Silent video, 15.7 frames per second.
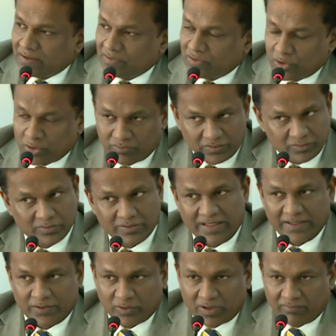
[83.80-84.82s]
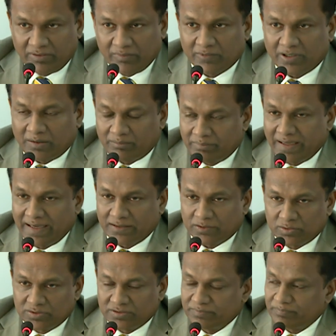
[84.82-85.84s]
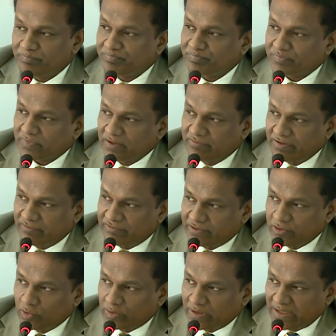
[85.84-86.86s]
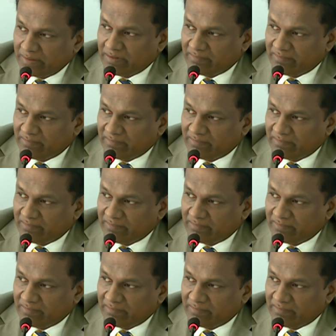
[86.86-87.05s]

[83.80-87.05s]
Even though we would like to have him come back to the 50 over game